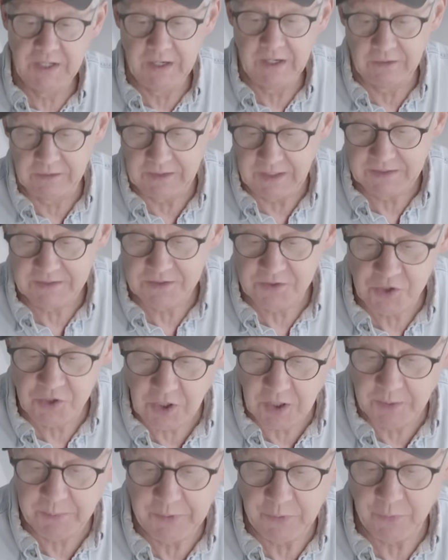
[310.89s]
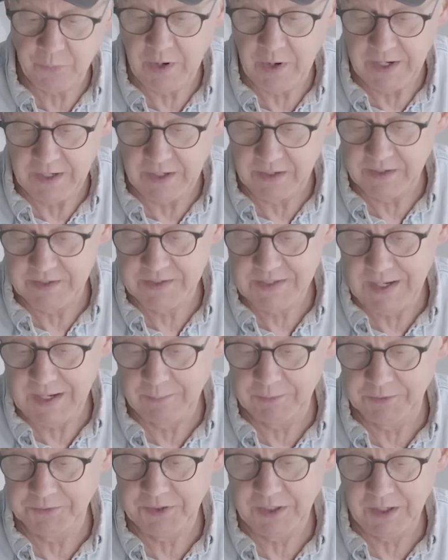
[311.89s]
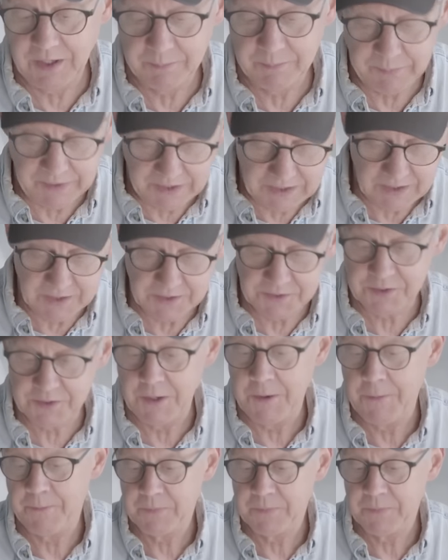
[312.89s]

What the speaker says: I don't like to sharpen right on a tabletop because